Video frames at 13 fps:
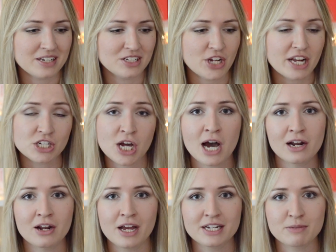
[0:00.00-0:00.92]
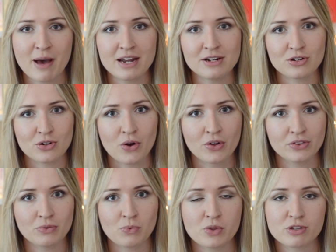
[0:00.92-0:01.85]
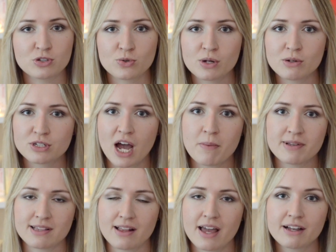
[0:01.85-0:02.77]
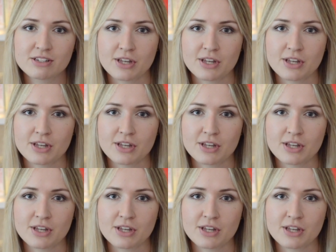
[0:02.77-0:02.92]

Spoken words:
change colour dependent on what the soil type is like.